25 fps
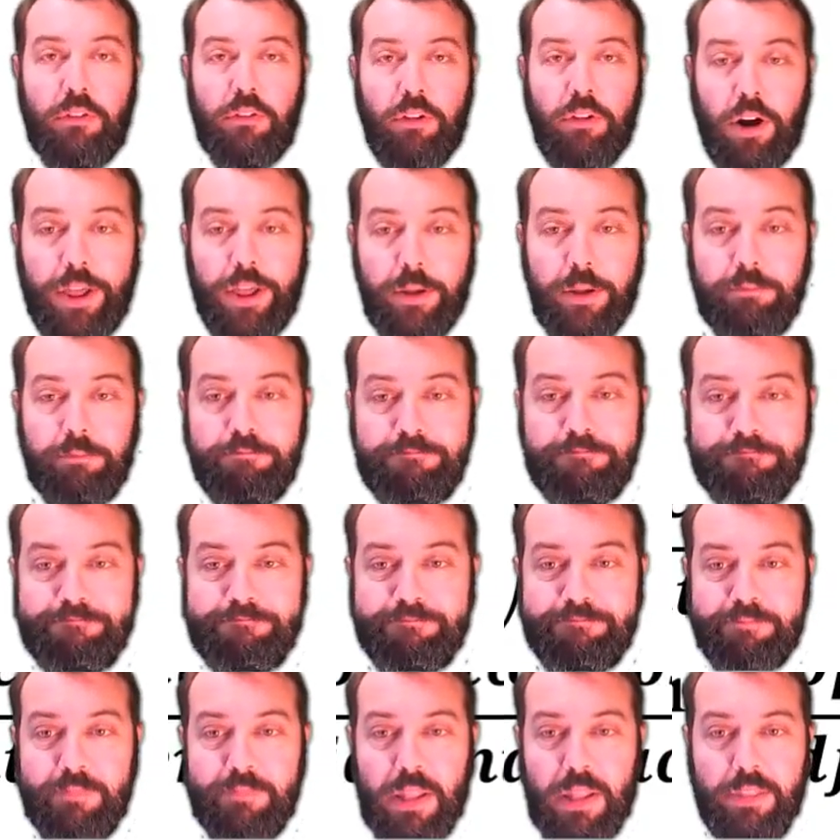Righto,
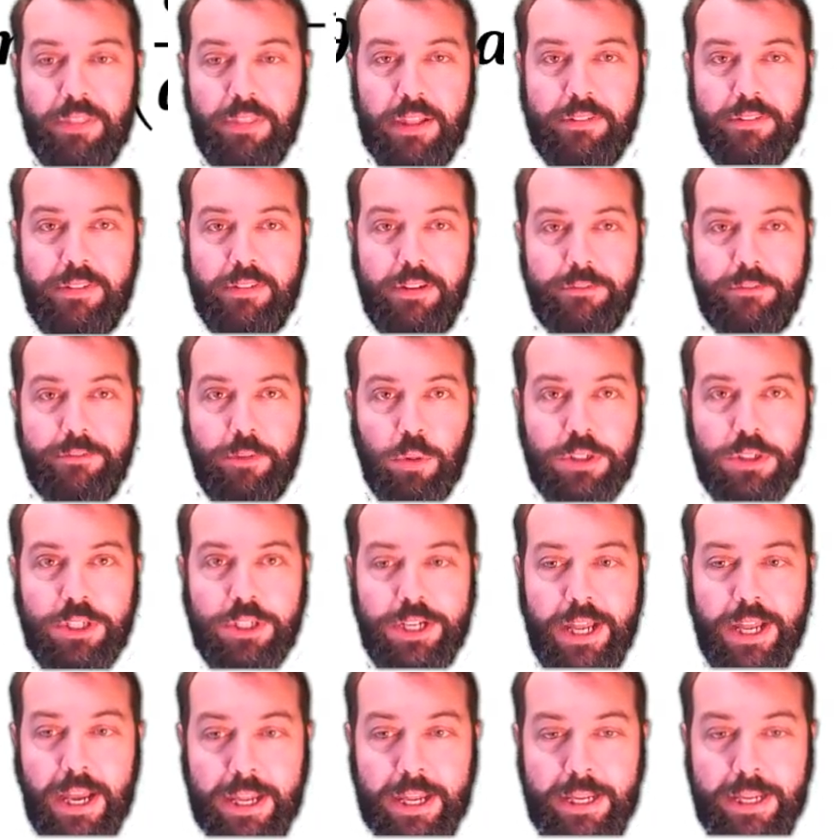that's it for
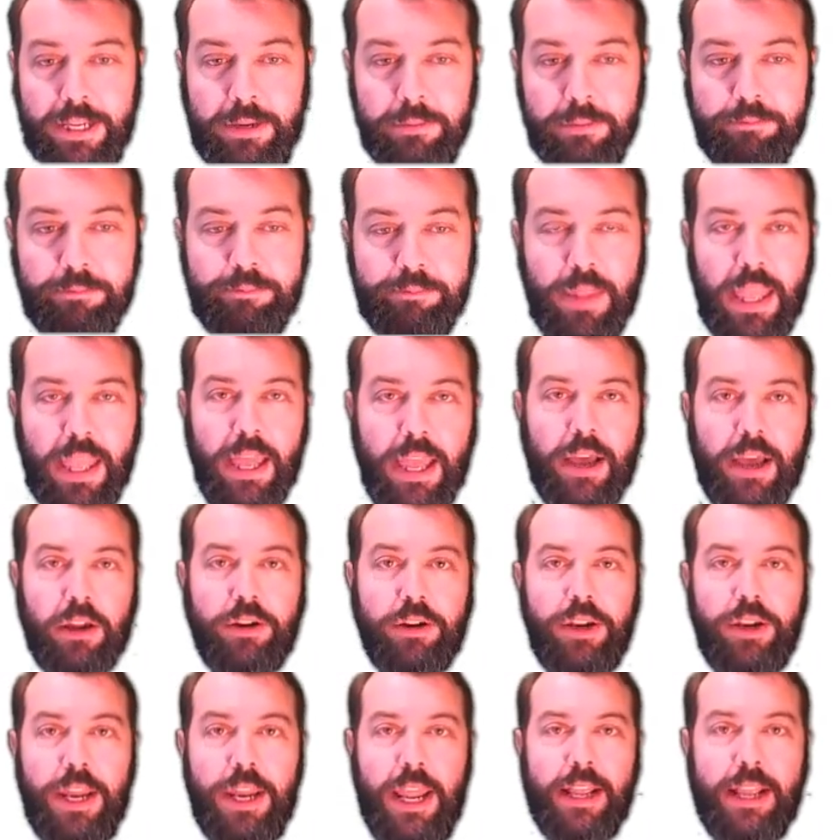today. Our
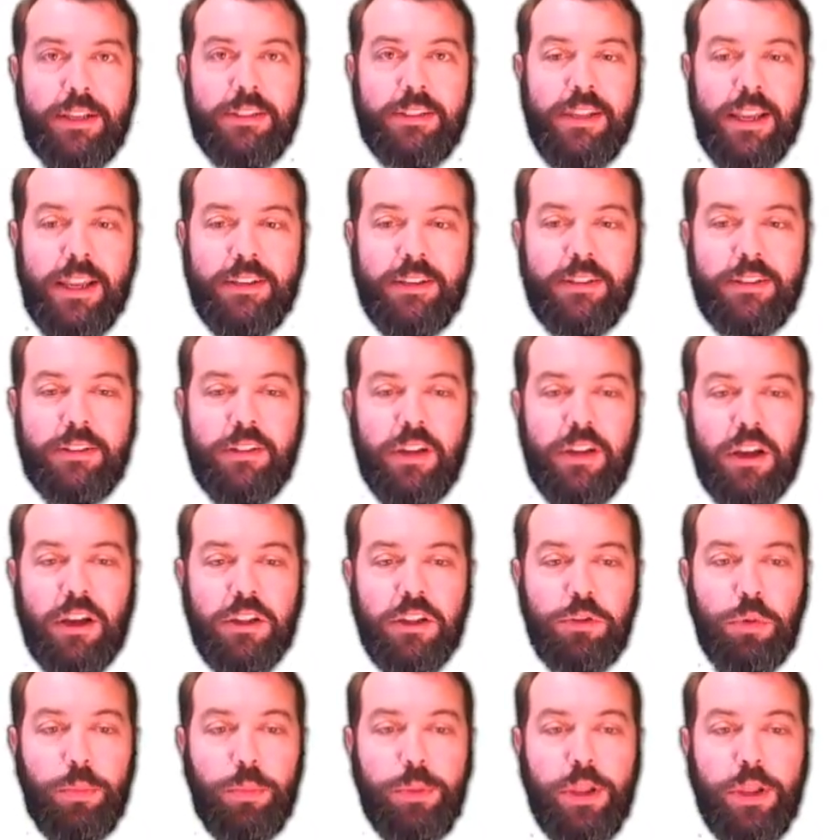next
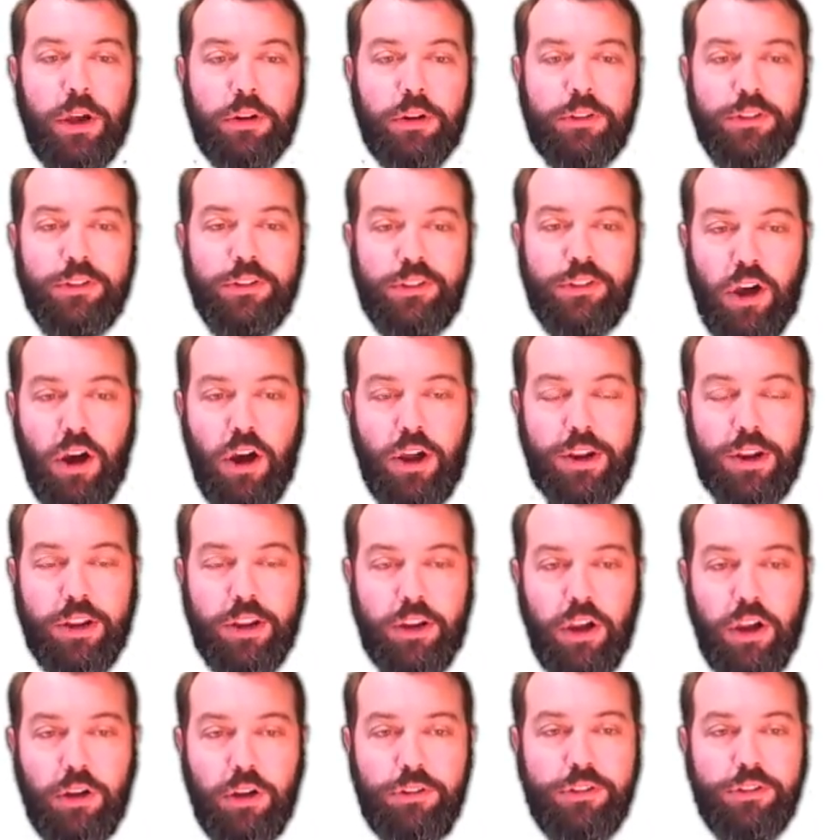exercise will be on sine
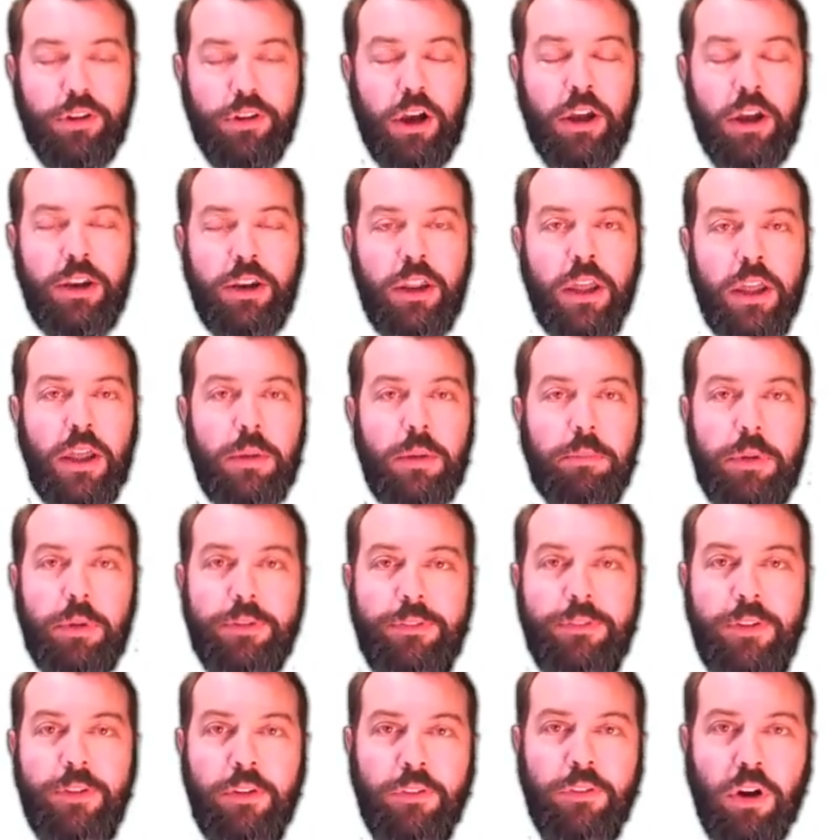and cosine,
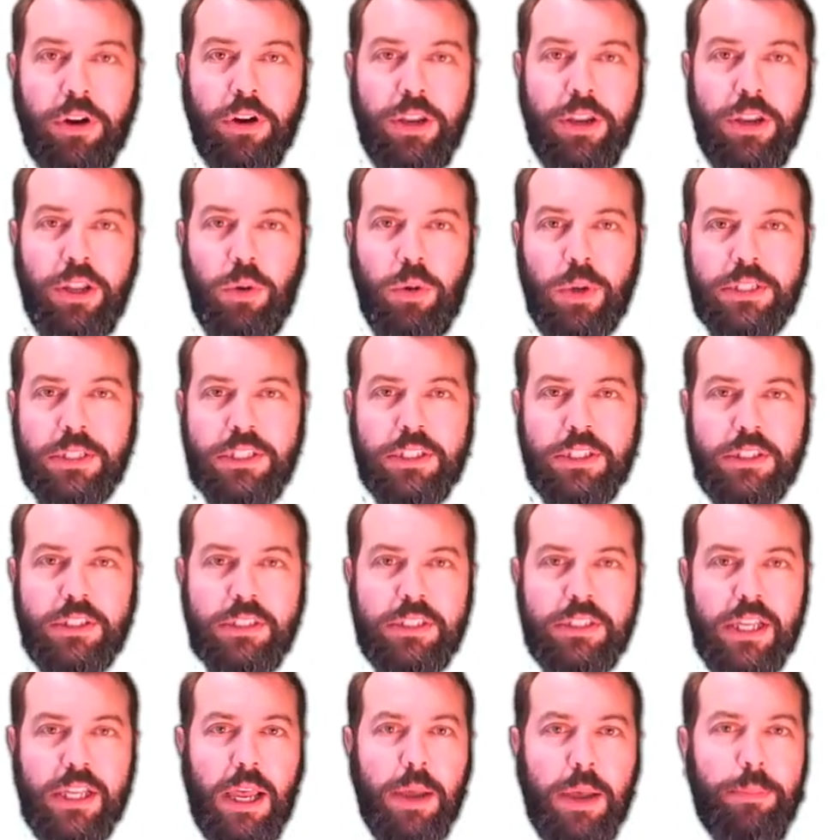but if you've got any
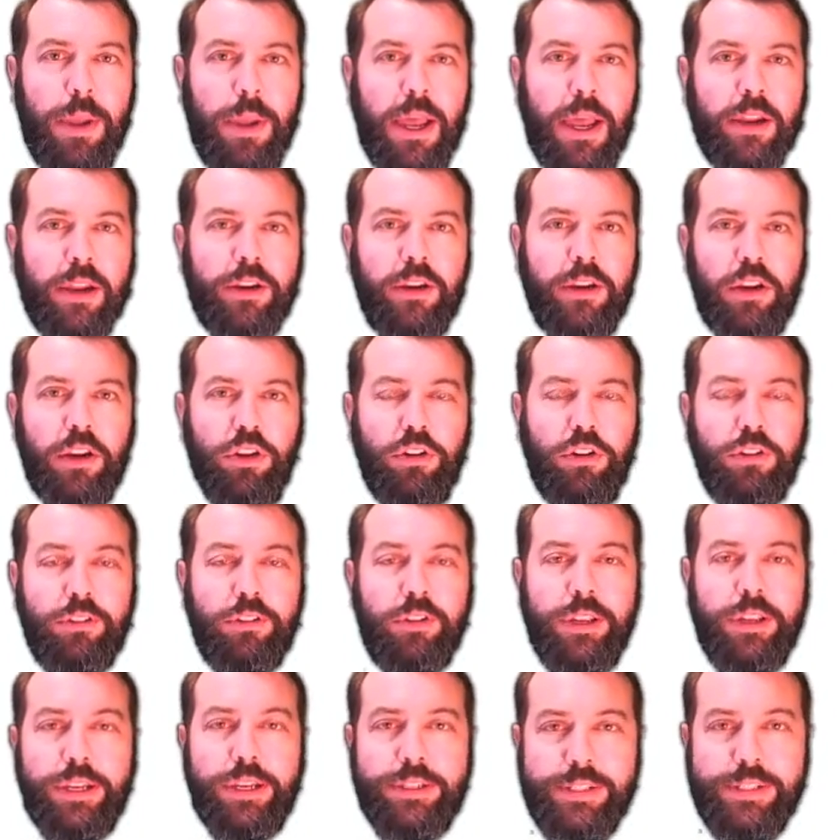questions about
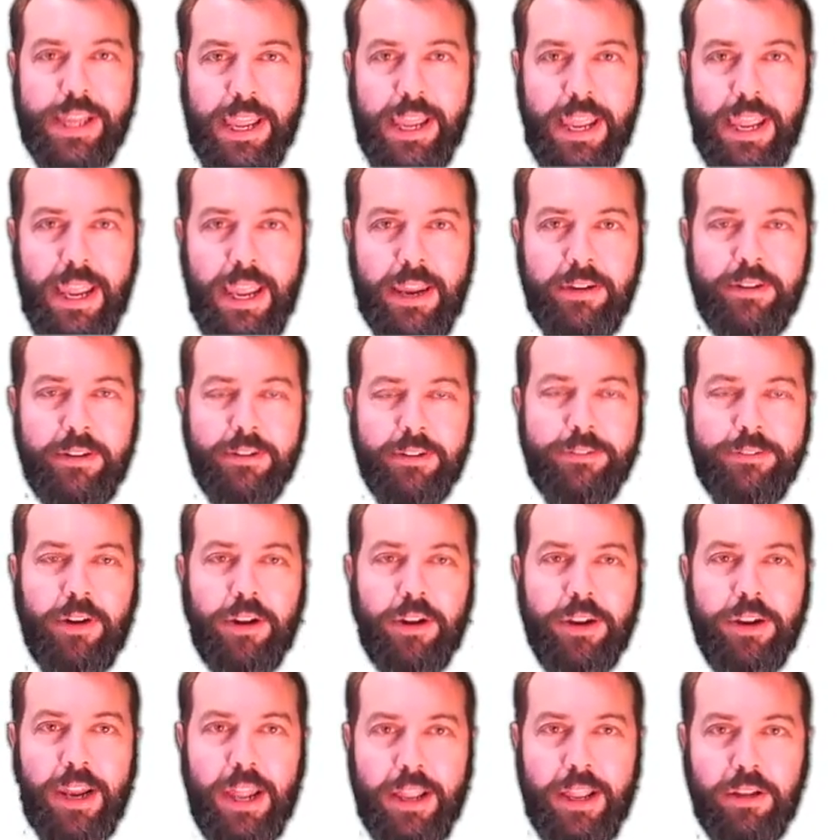using tan to
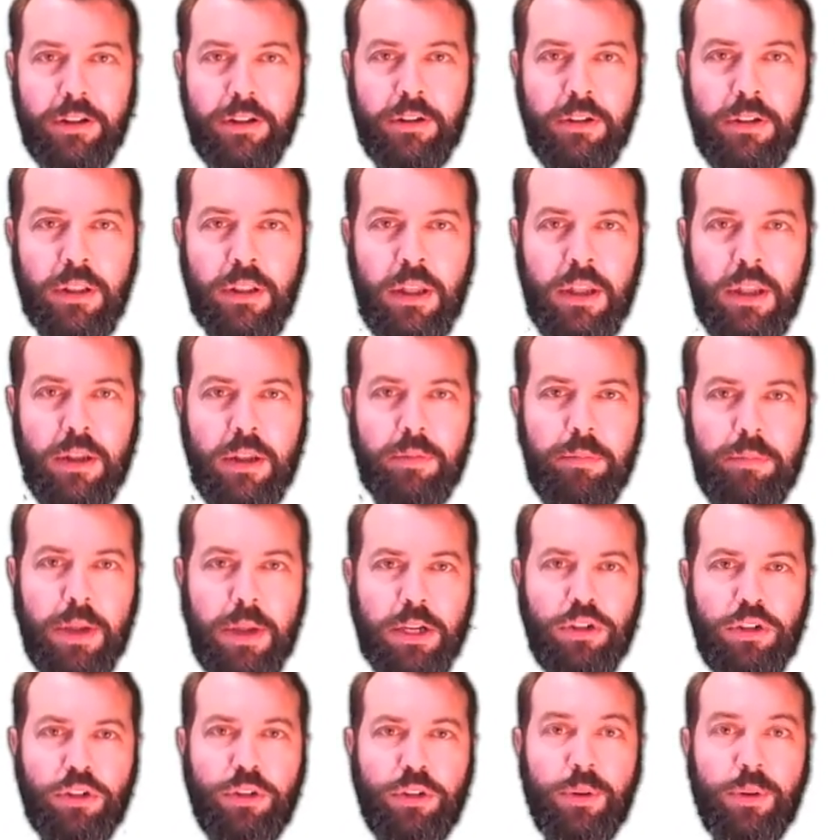find an angle,
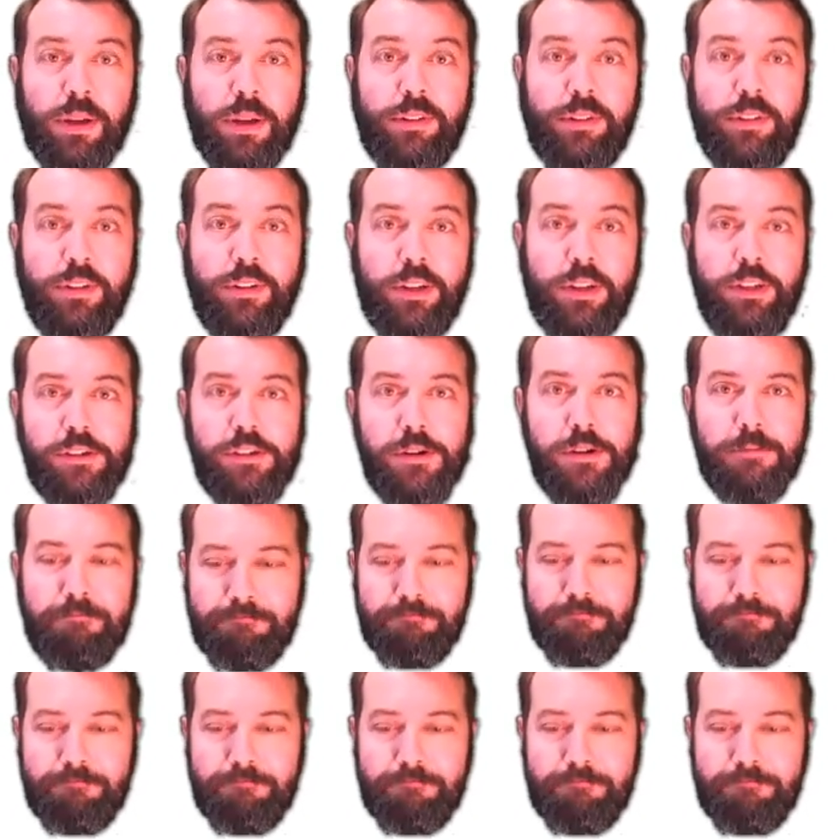make sure you ask your teacher.